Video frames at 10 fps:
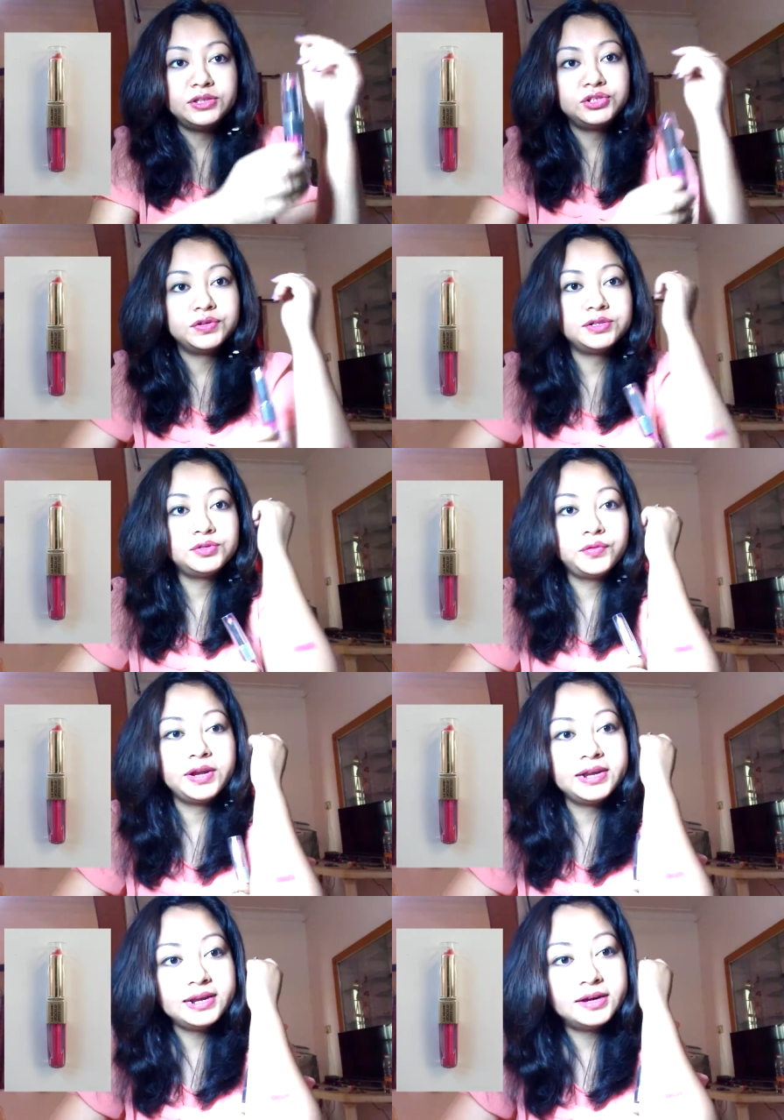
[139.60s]
just
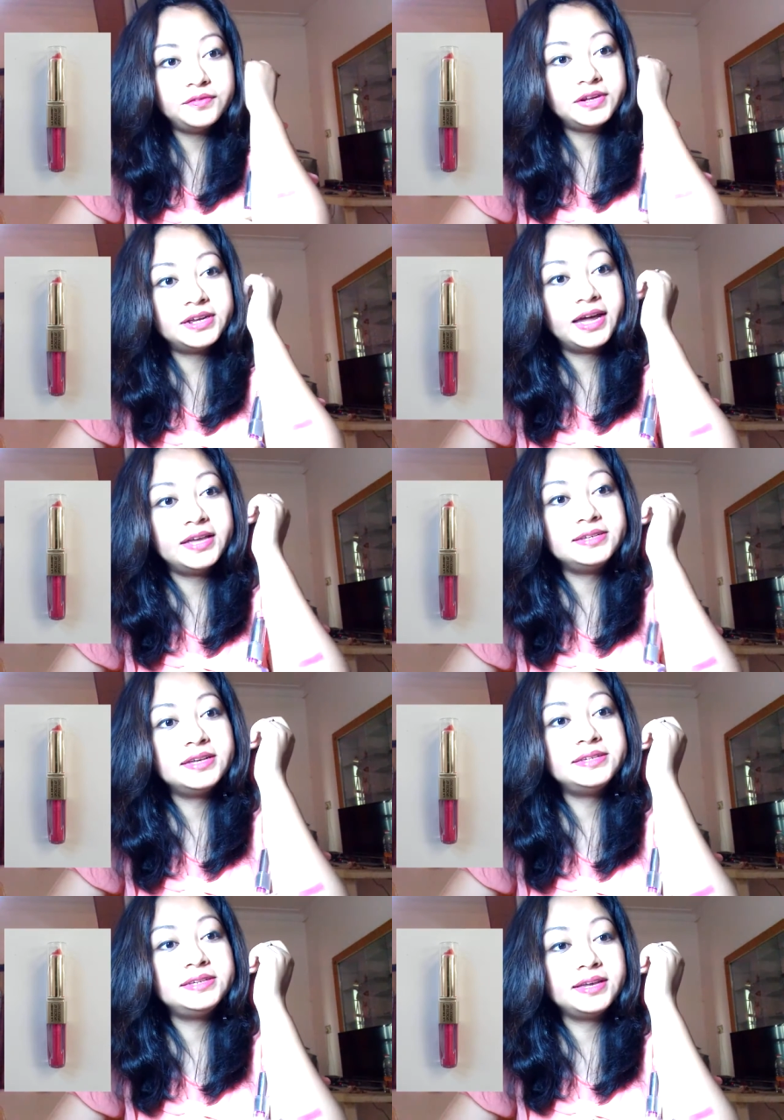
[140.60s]
really love it, guys.
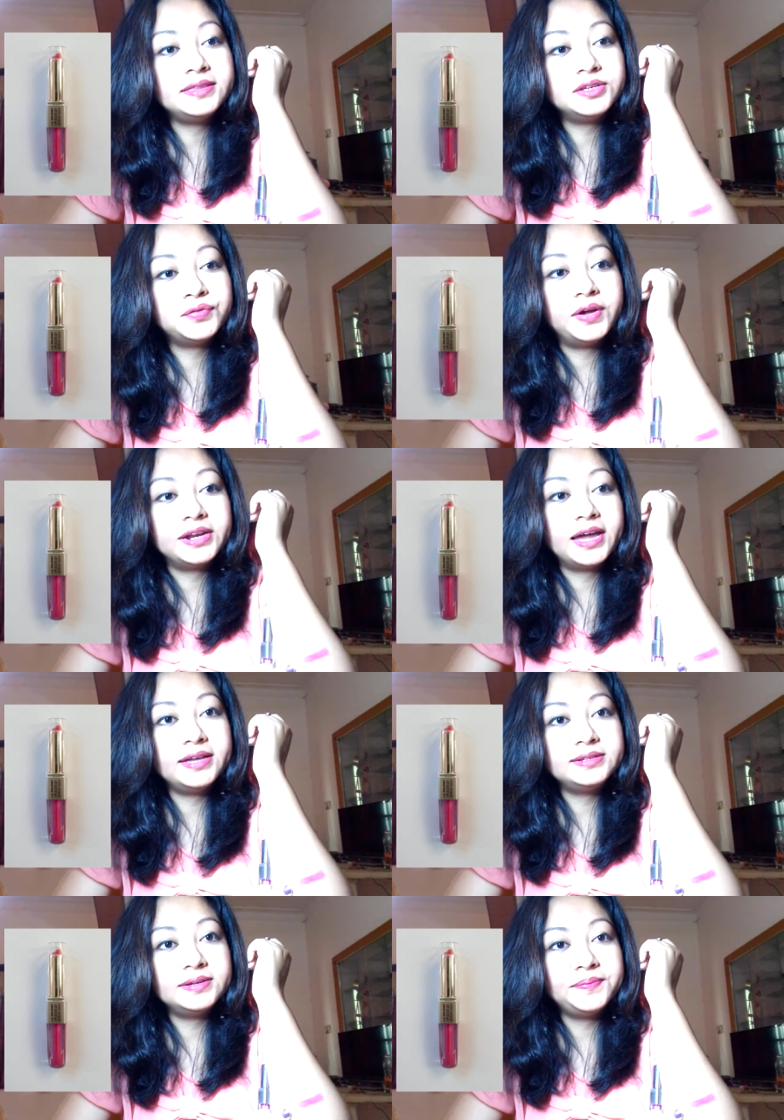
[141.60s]
See this one,
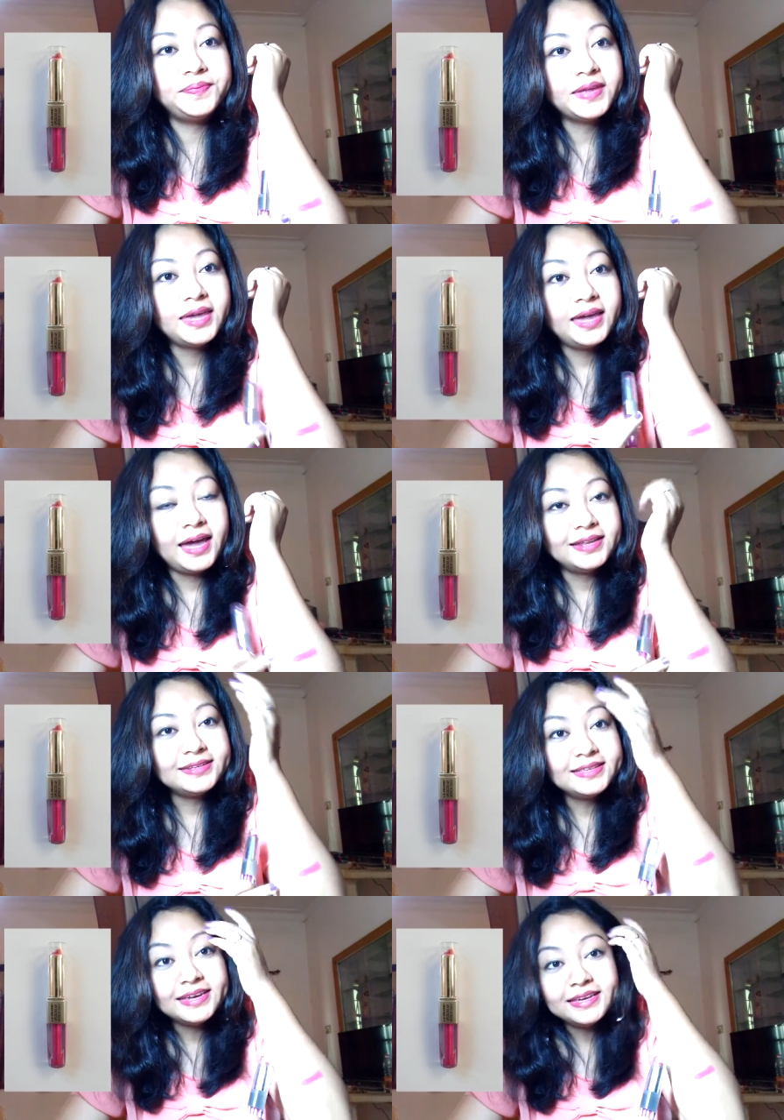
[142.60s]
guys. And
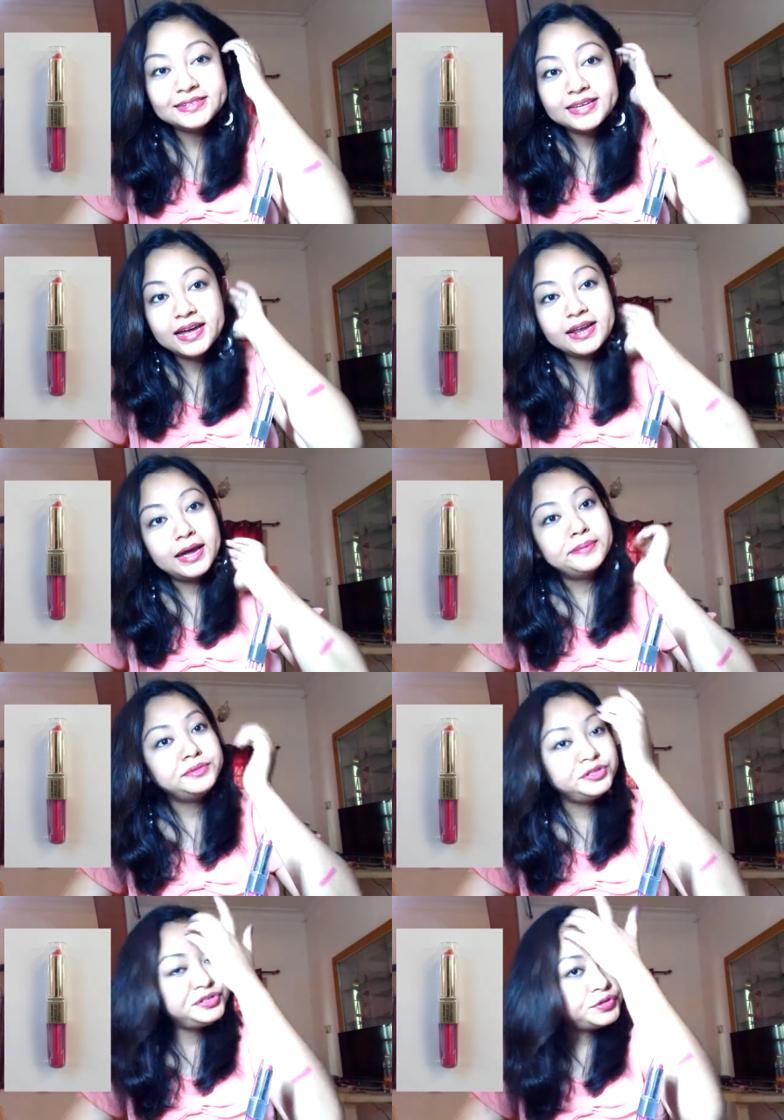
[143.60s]
the thing is that
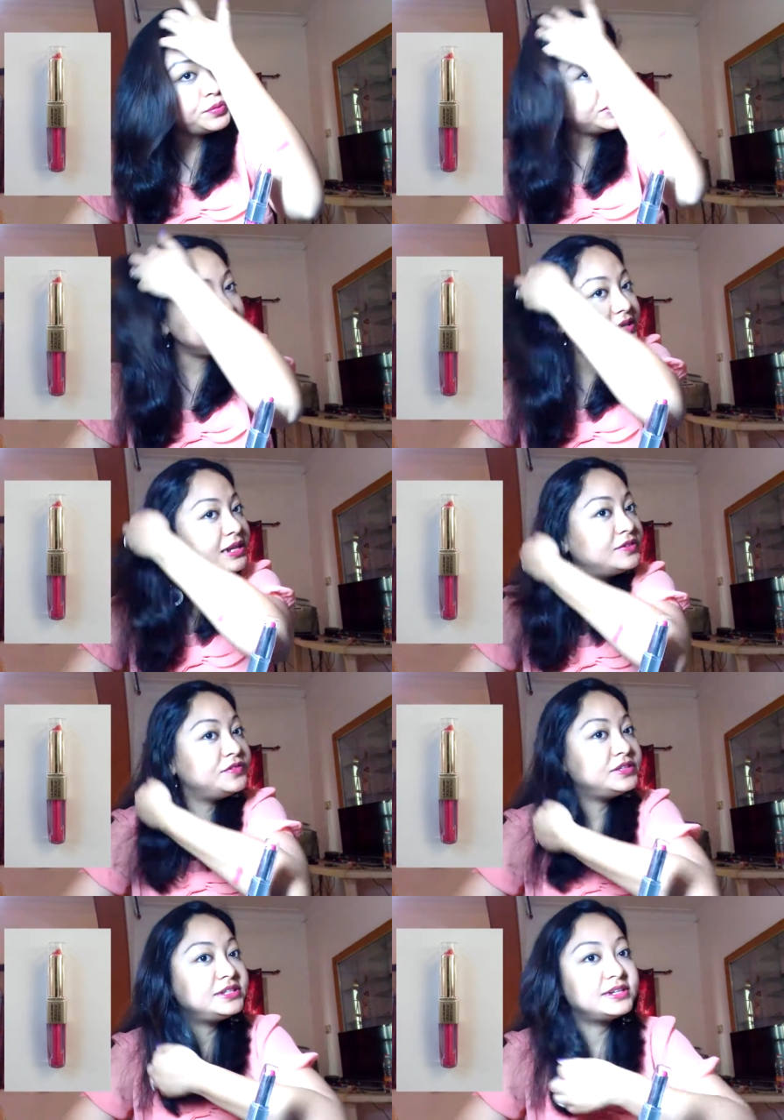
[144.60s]
I'm so much in
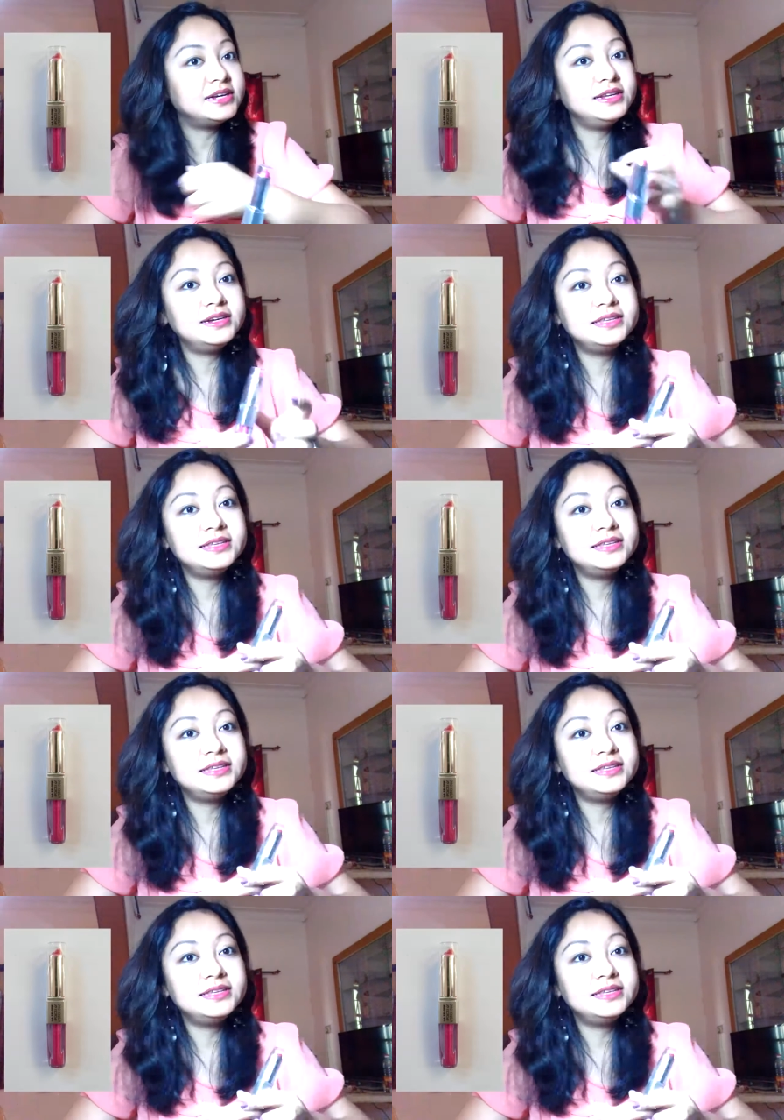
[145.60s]
love with this color